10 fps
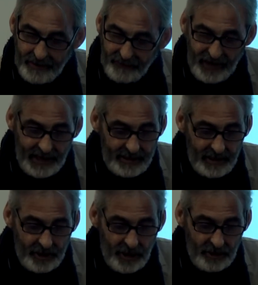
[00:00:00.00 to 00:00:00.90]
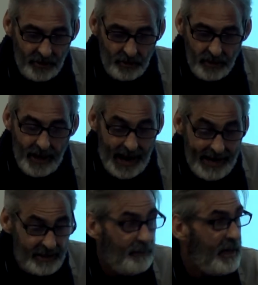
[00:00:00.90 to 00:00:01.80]
the Phoenix and Turtle
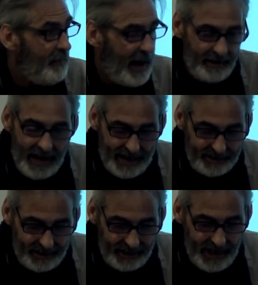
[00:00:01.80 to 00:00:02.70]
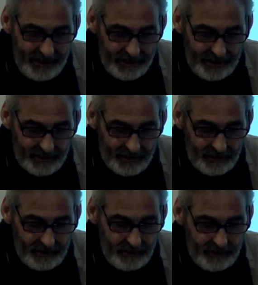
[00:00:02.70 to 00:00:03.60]
had to be about Anthony and Essex.
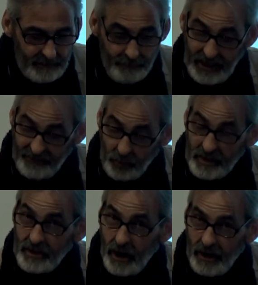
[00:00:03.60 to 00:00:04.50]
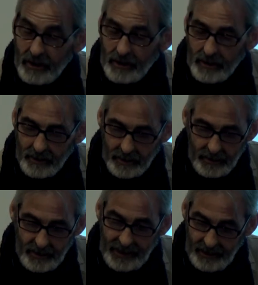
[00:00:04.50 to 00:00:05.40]
But if it was not,
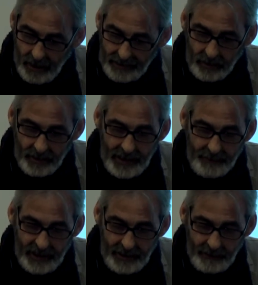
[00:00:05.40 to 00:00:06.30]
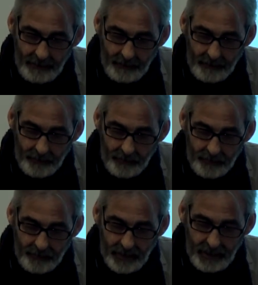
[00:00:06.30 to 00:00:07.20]
then neither could he be.
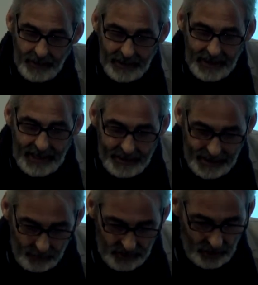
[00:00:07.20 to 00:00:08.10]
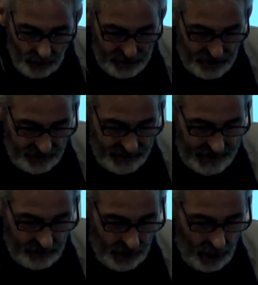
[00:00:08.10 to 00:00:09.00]
Here then was an
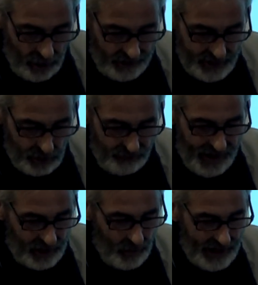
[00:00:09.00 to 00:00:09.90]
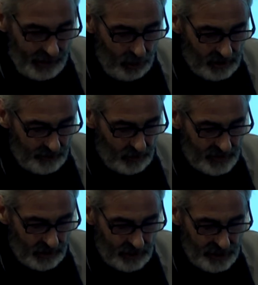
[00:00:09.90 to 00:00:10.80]
opportunity not only to evaluate a possible
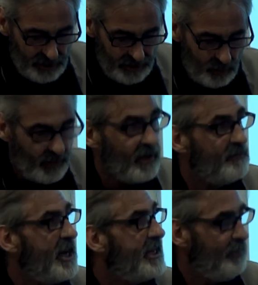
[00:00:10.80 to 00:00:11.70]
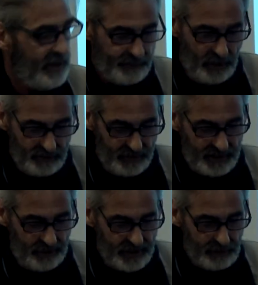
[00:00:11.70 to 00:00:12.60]
solution to the riddle of Shakespeare's most
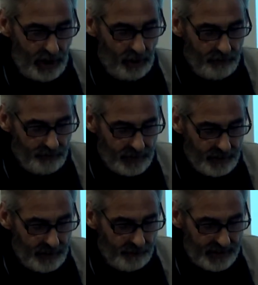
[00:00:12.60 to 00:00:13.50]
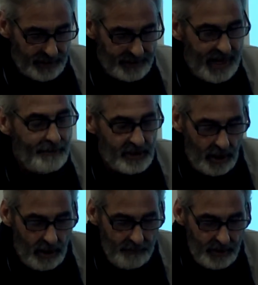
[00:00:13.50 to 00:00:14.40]
mysterious poem, but at the same
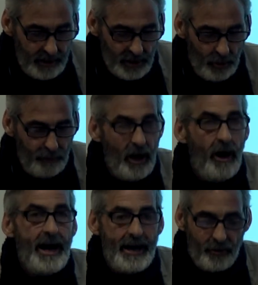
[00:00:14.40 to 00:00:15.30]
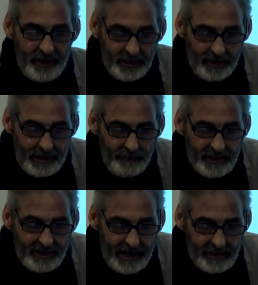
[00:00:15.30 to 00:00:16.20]
time to apply a critical
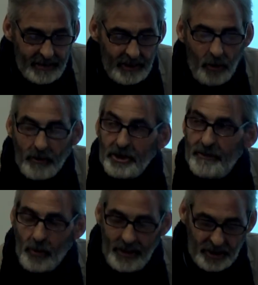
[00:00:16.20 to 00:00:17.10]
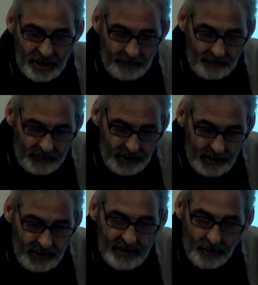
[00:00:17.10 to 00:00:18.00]
litmus test to the authorship question.
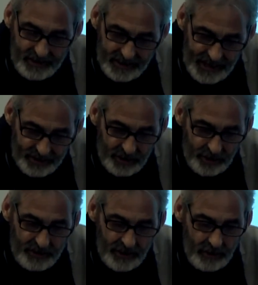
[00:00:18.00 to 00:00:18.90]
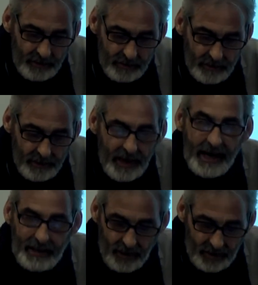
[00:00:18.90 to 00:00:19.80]
So I set out to do so,
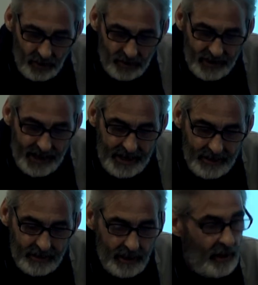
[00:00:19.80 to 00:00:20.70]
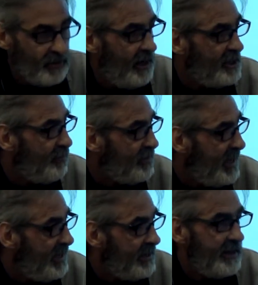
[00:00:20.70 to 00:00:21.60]
and in my talk today, I would like to
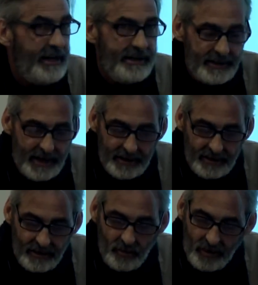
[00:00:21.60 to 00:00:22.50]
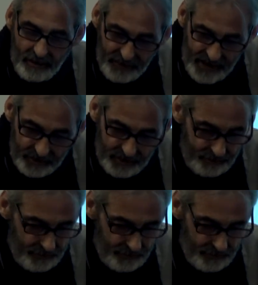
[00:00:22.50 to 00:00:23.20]
present and discuss what I found.